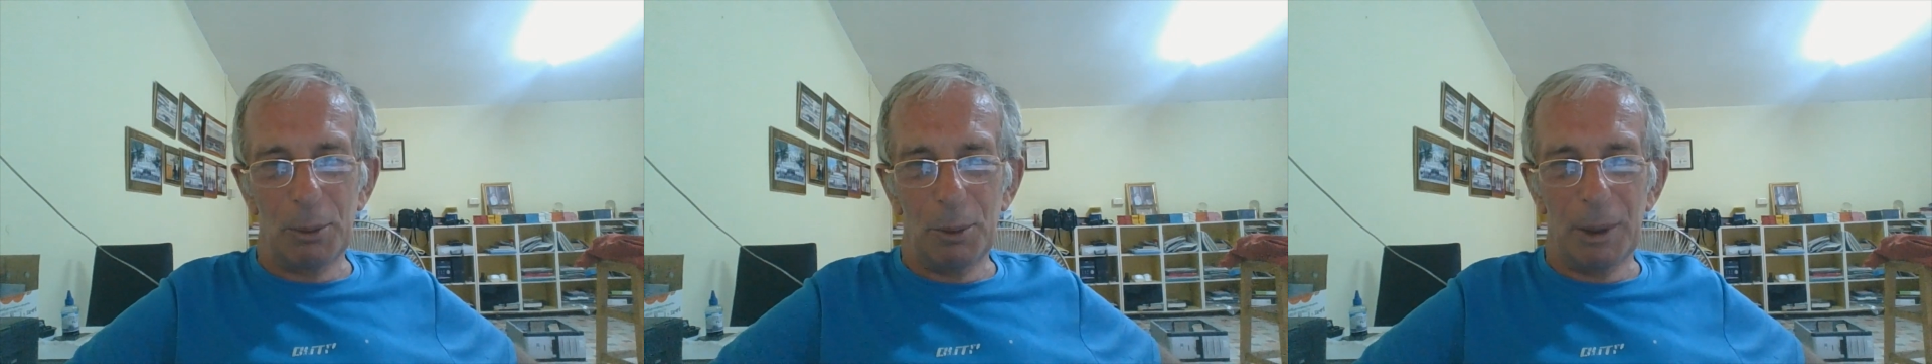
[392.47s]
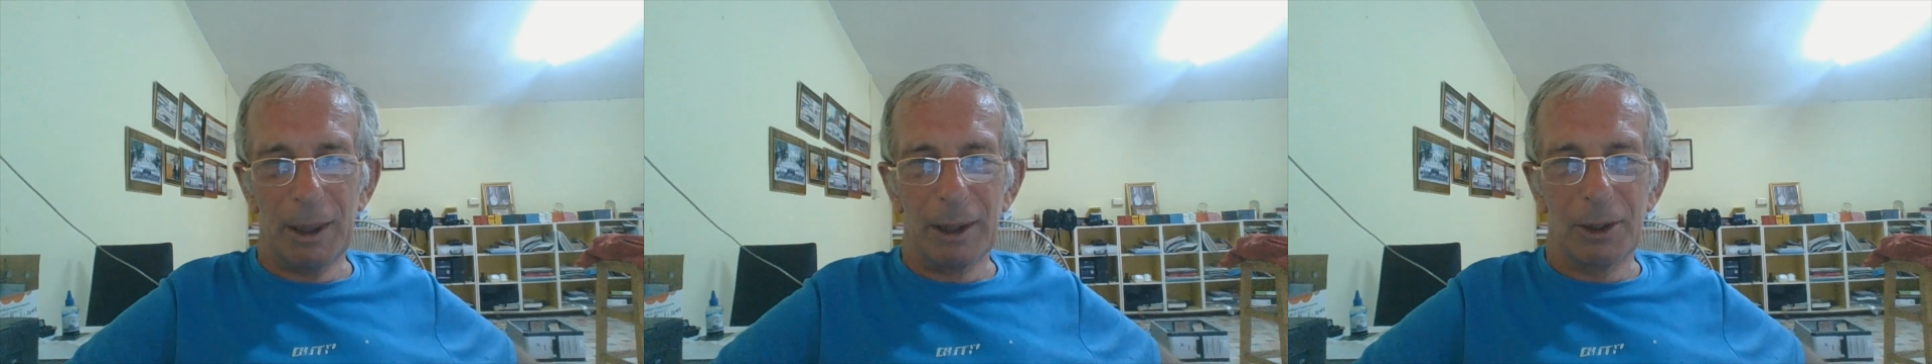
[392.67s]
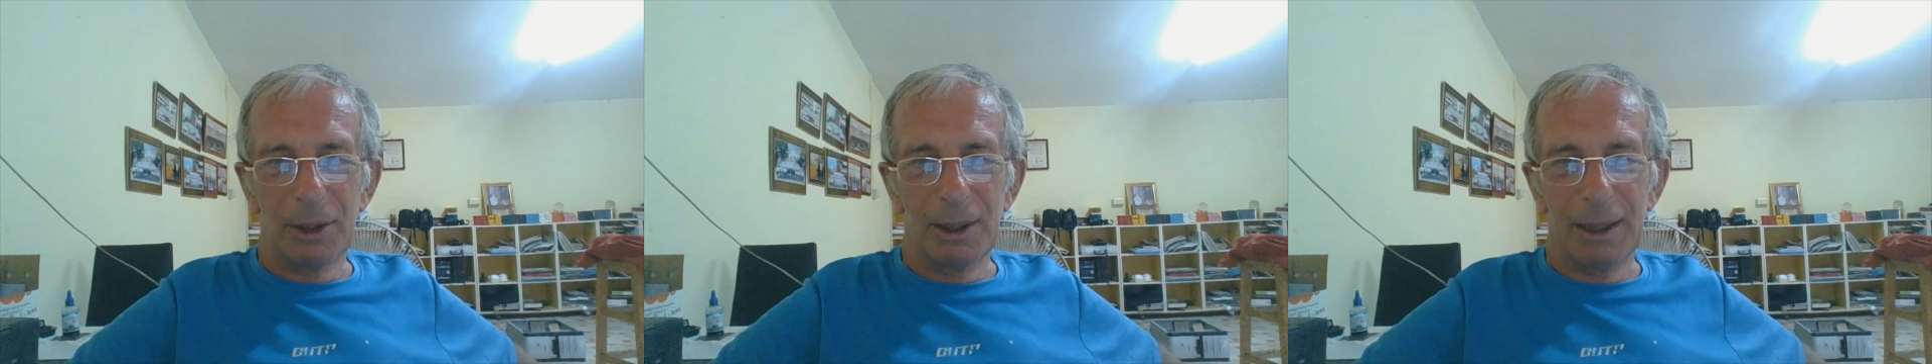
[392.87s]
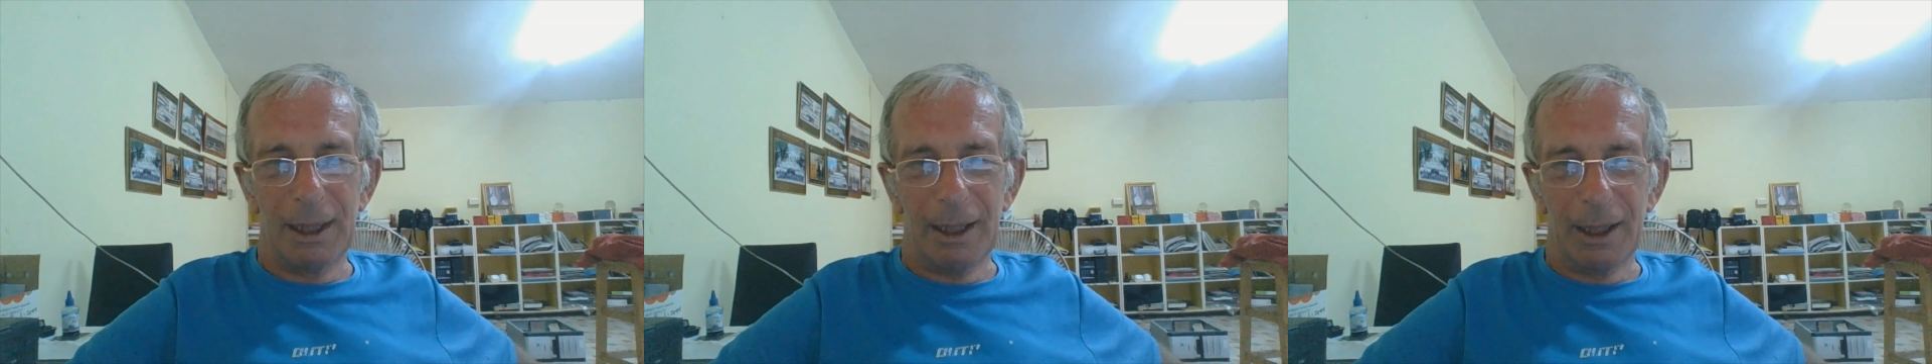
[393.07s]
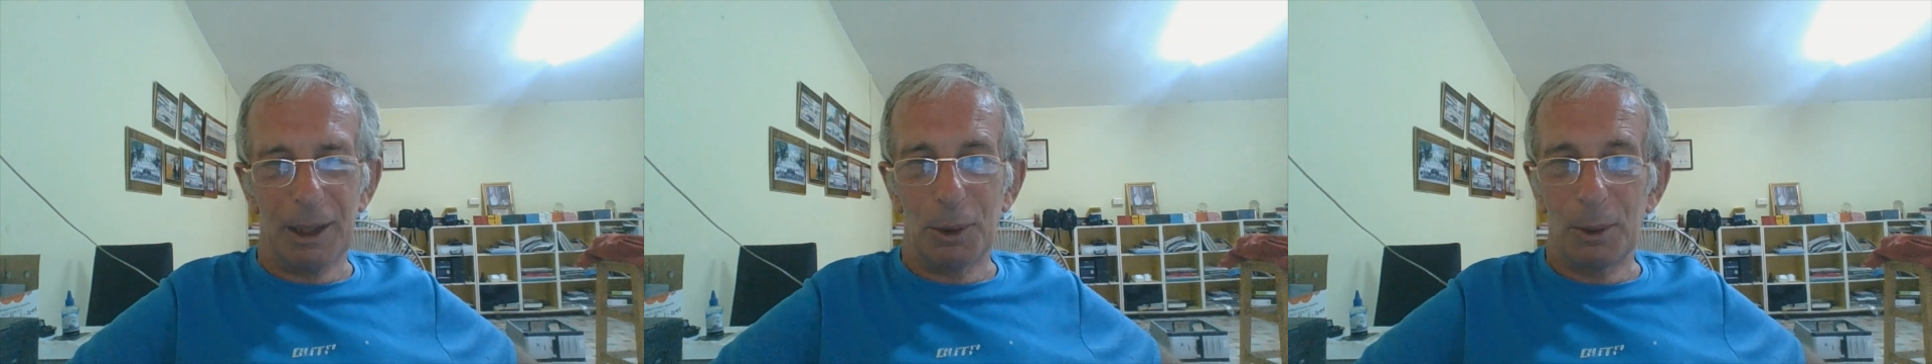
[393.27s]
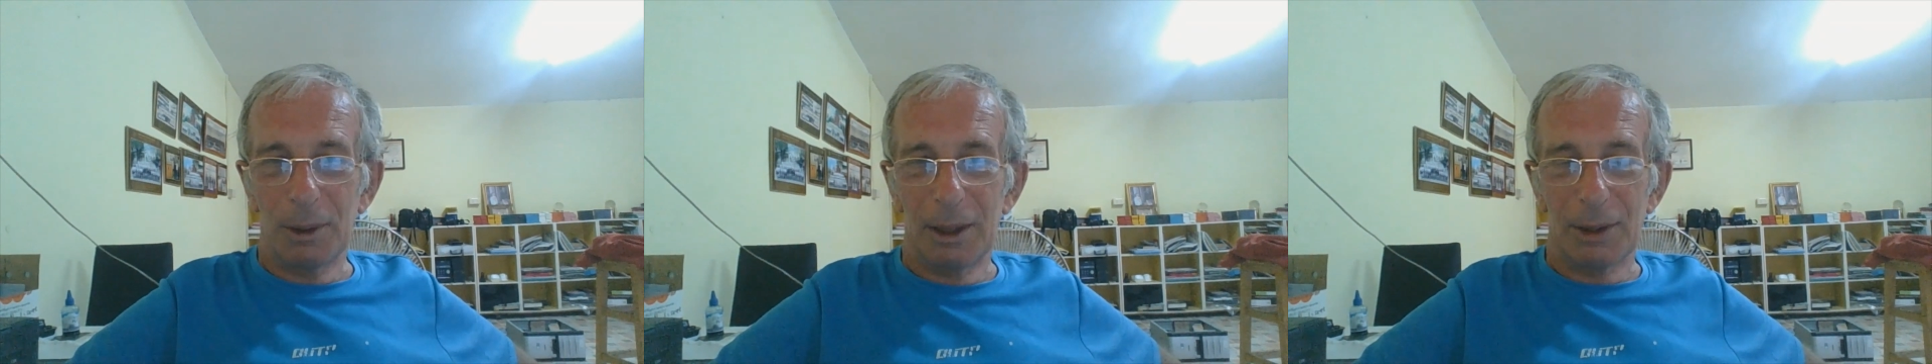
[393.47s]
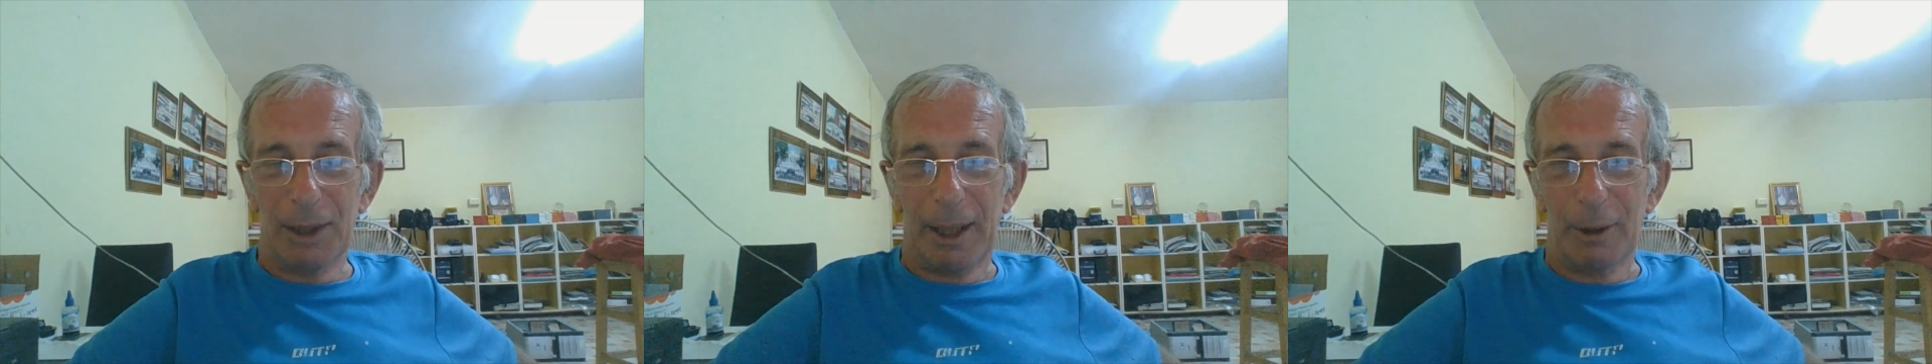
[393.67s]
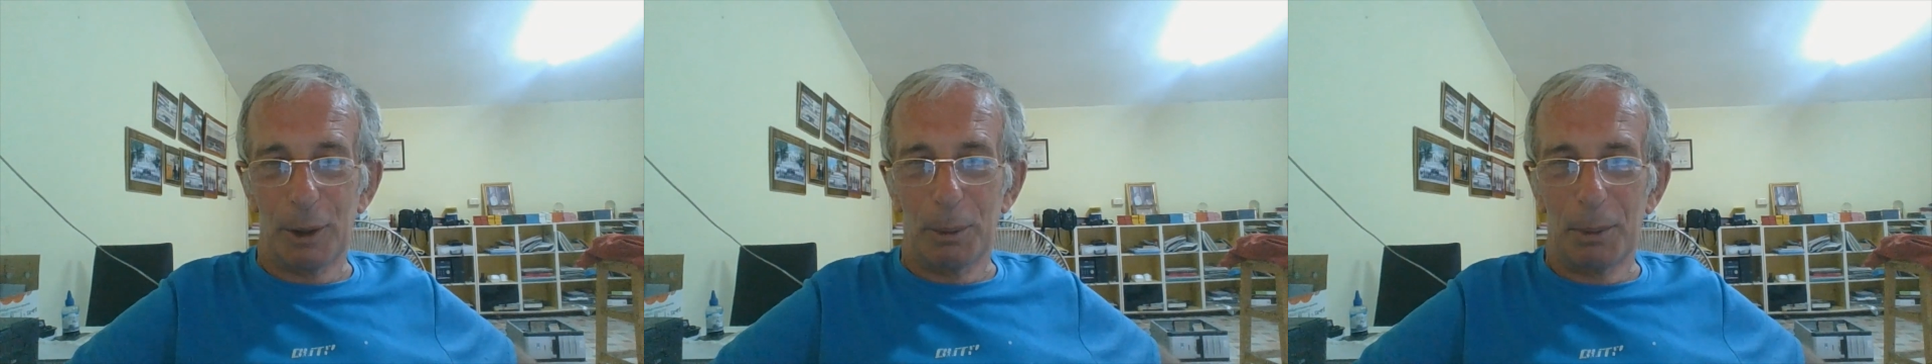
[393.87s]
where I could take out this
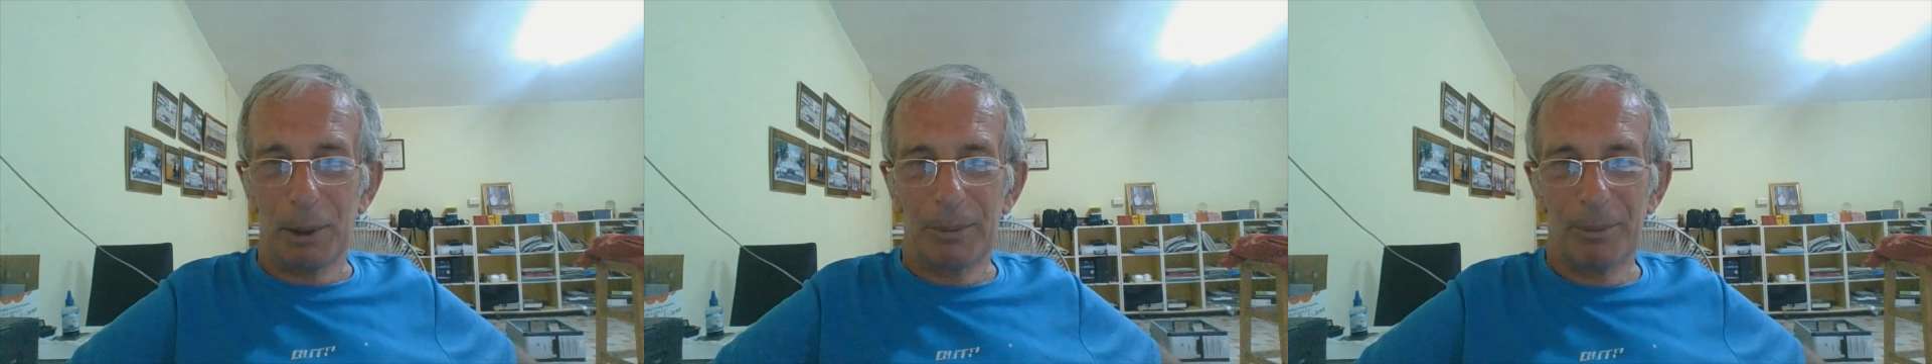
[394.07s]
Arab.